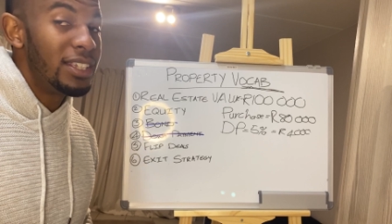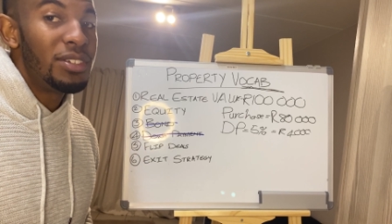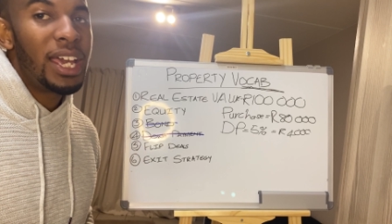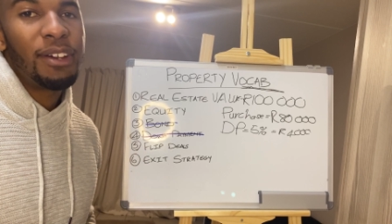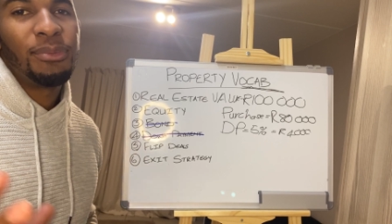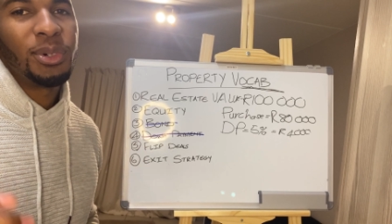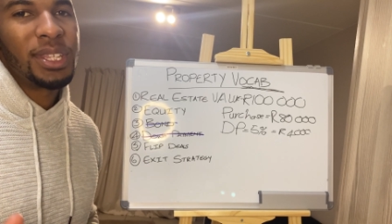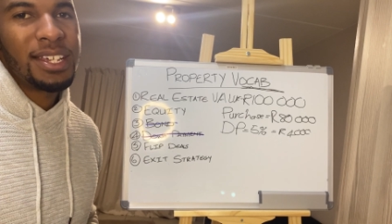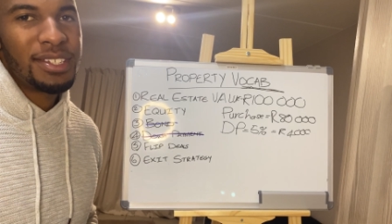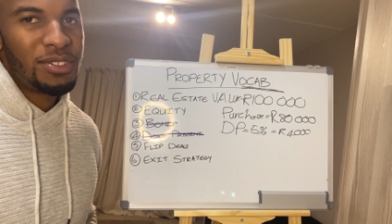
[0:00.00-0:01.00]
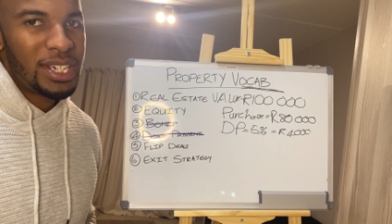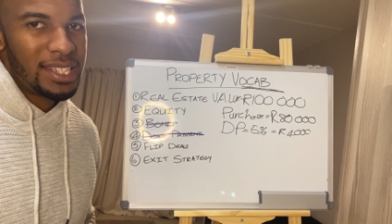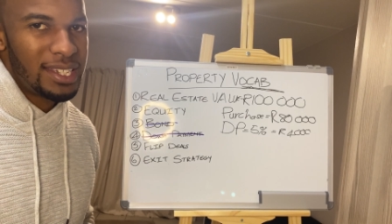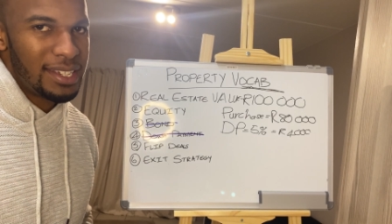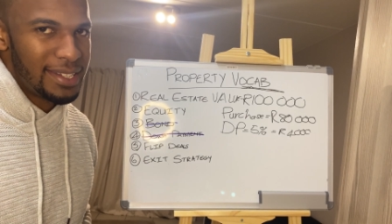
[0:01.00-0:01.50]
you have 4,000 Rand
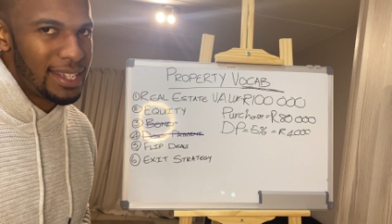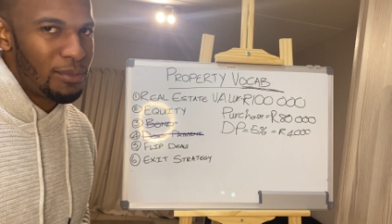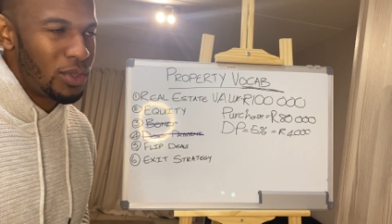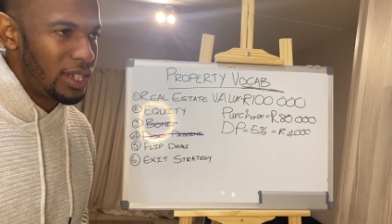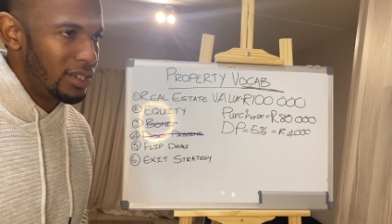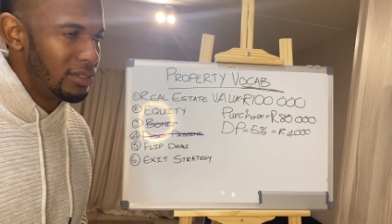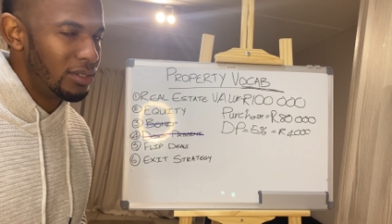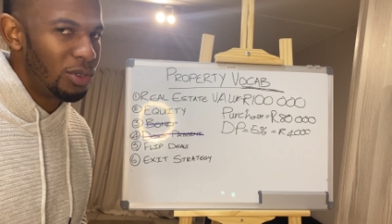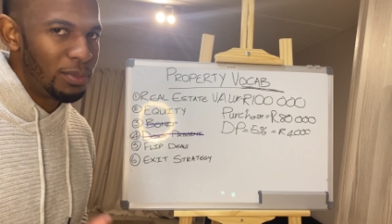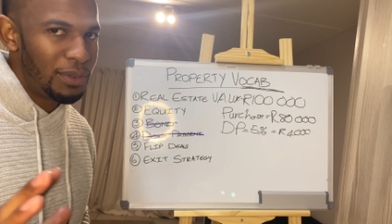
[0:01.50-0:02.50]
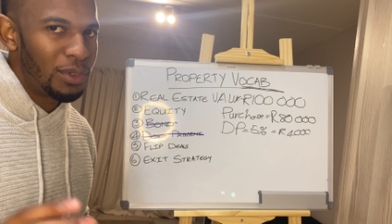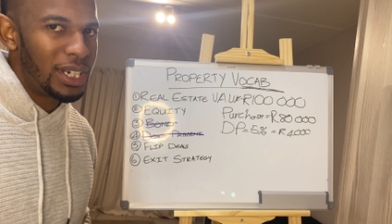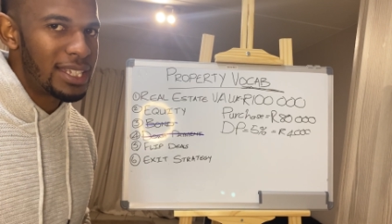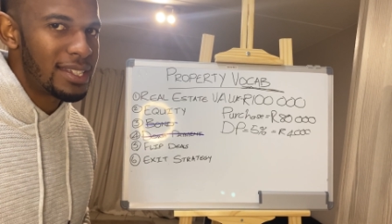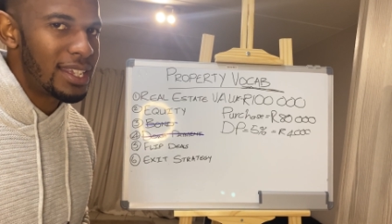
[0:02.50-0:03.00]
sitting somewhere. Hope everyone
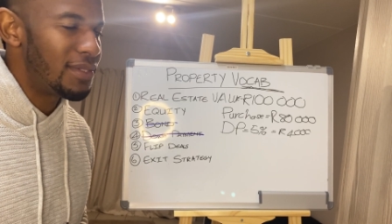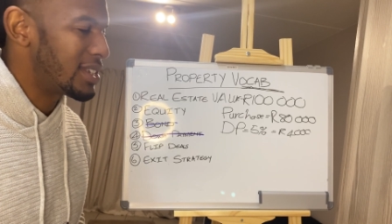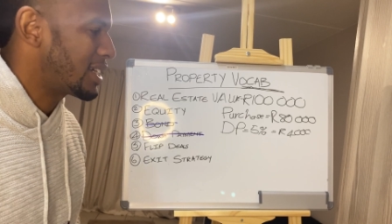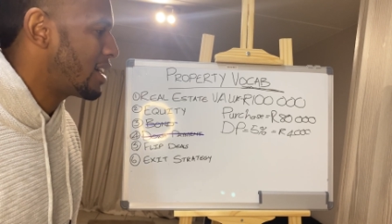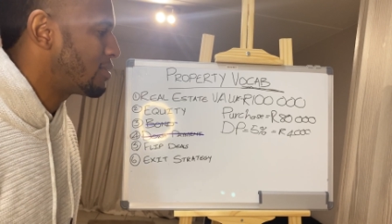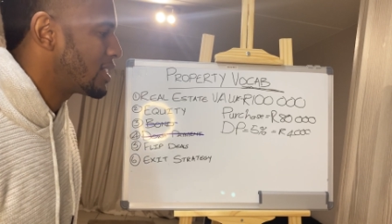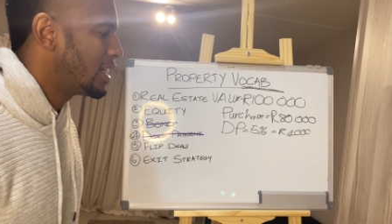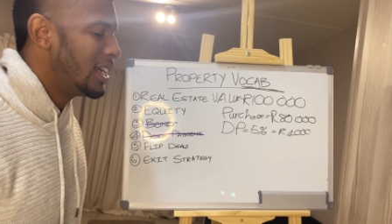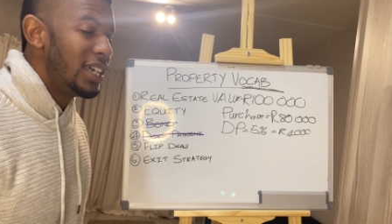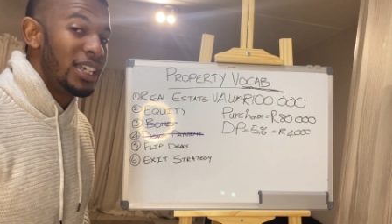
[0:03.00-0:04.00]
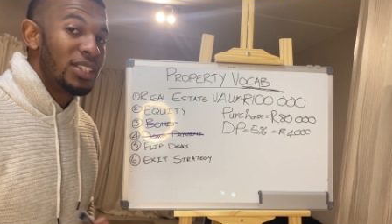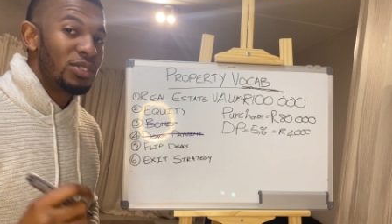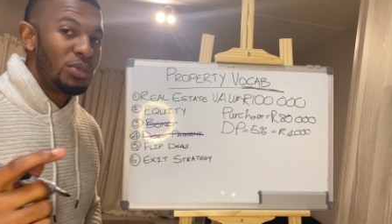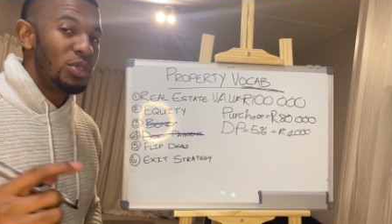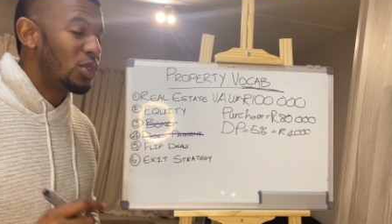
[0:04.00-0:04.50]
has a savings account.
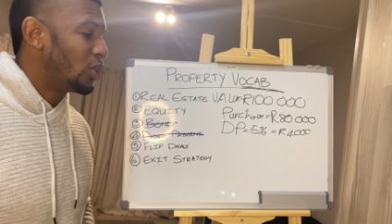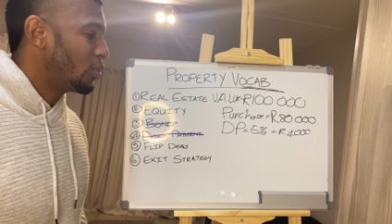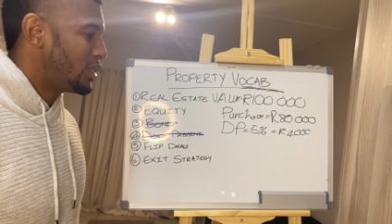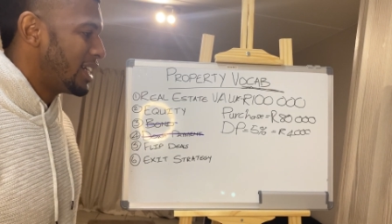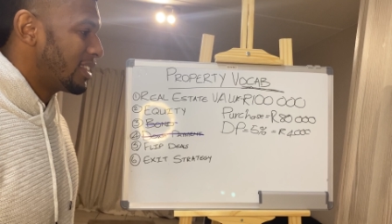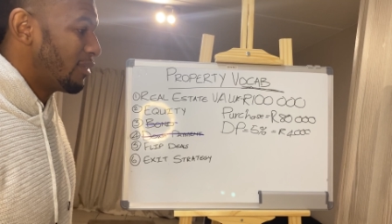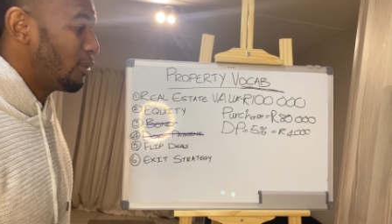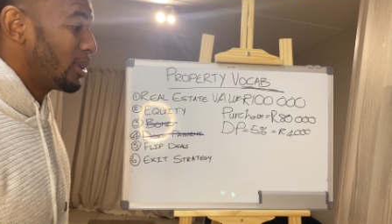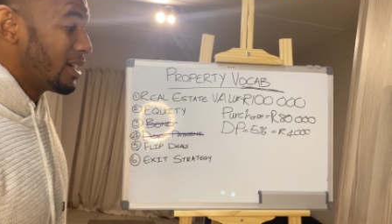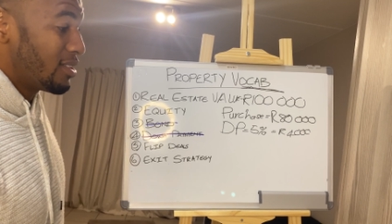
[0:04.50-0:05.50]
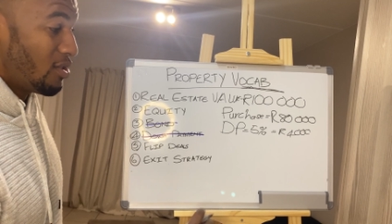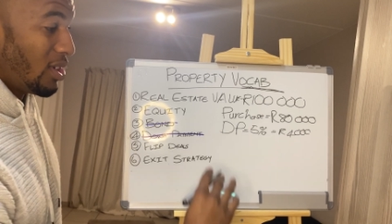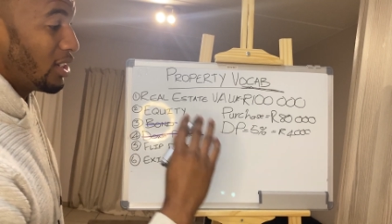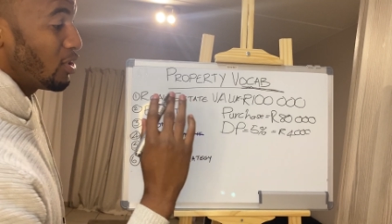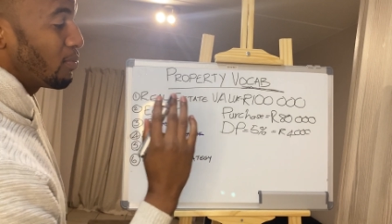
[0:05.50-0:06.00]
So you go take that 4,000
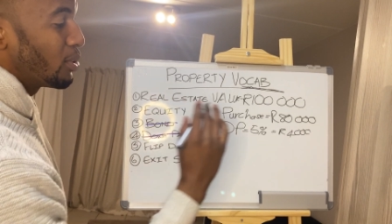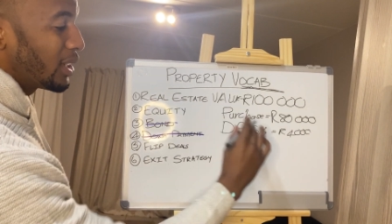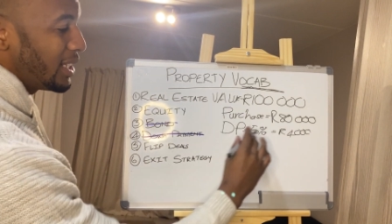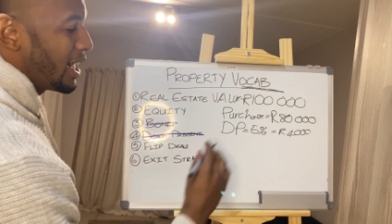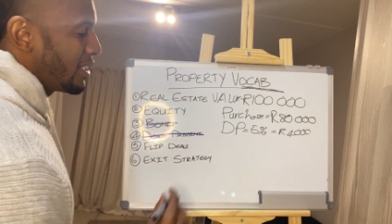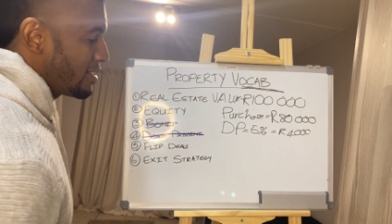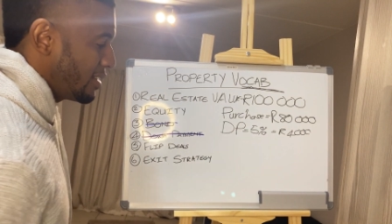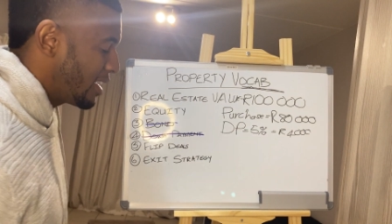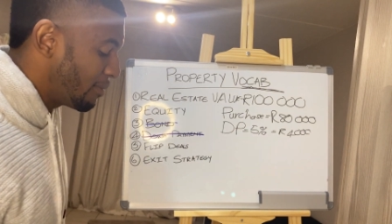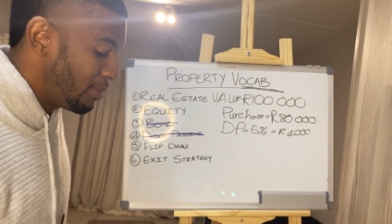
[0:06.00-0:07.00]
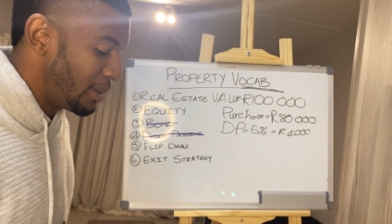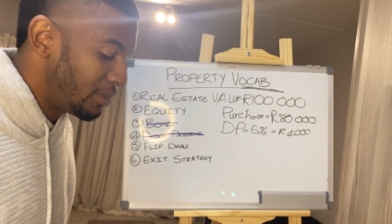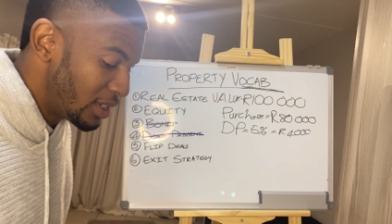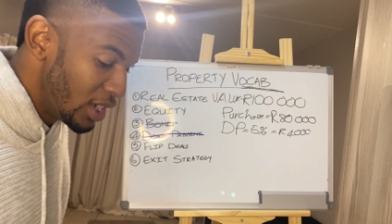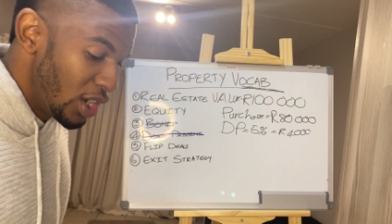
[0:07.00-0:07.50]
Rand and you put it down as a down
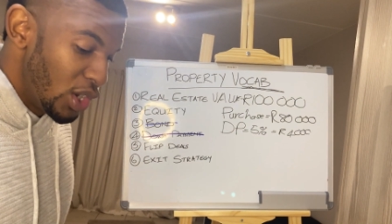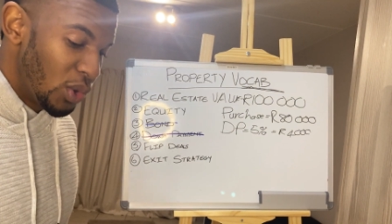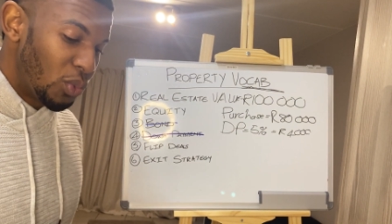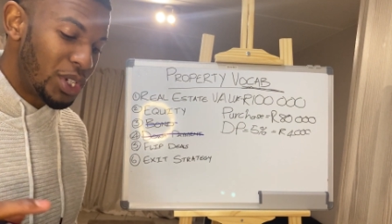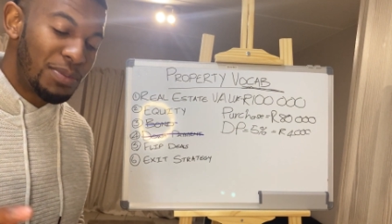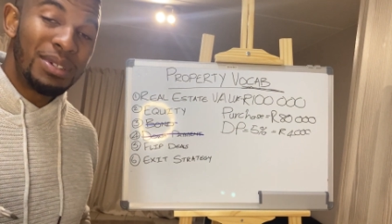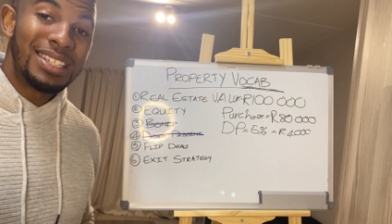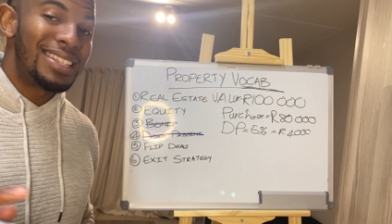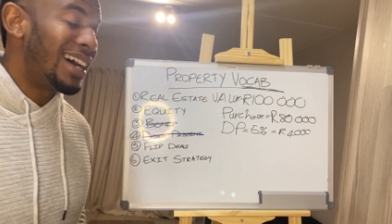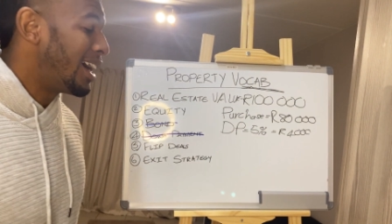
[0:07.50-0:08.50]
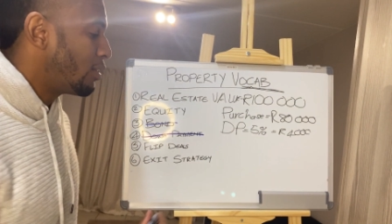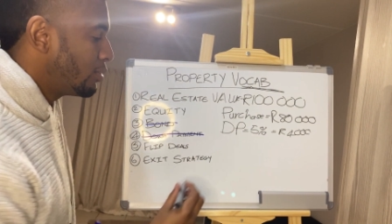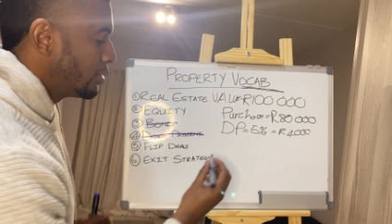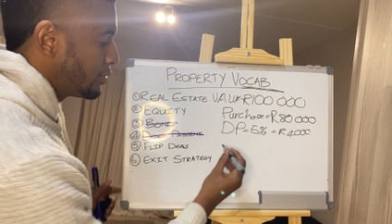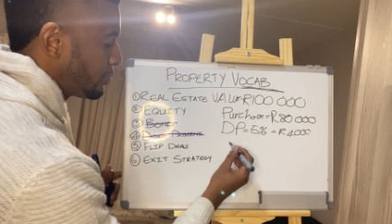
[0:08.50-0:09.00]
payment, which means now
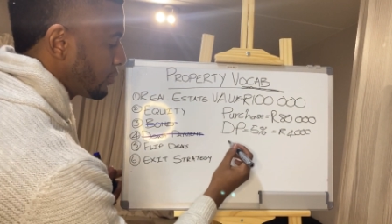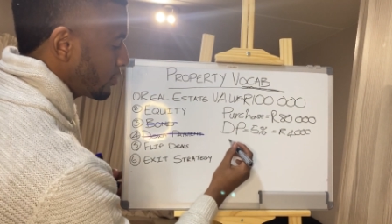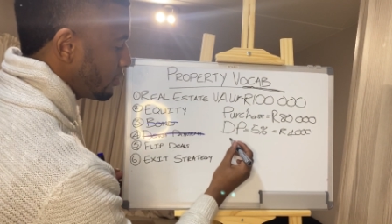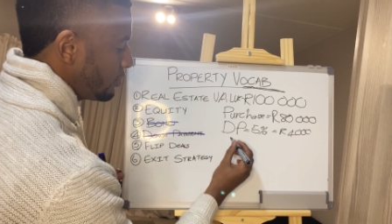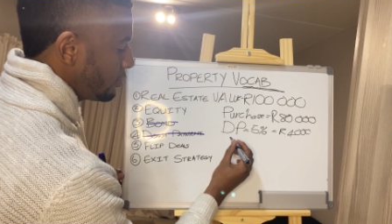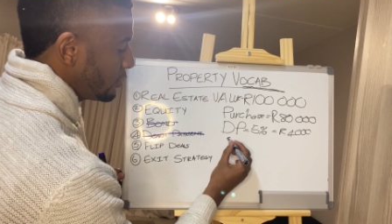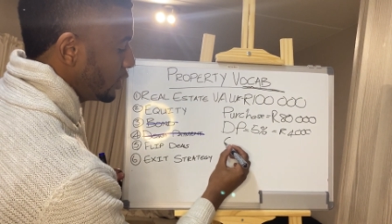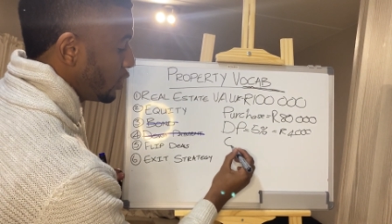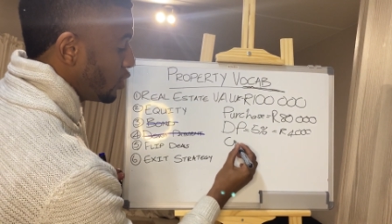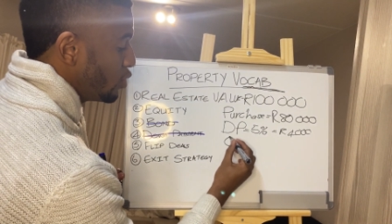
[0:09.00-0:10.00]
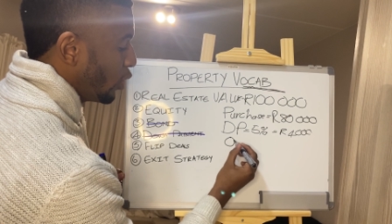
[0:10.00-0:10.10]
you